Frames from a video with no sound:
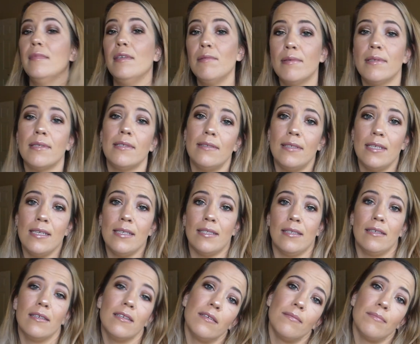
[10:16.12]
It was
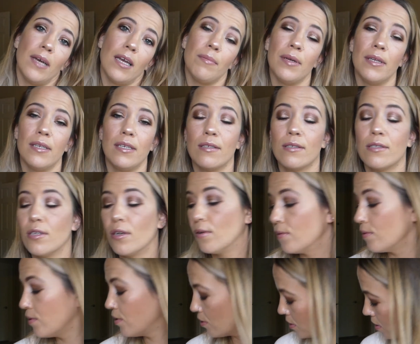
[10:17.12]
decent in my opinion.
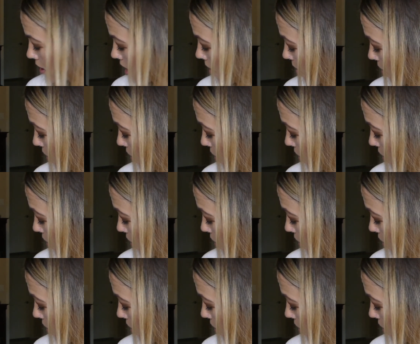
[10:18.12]
So there's a couple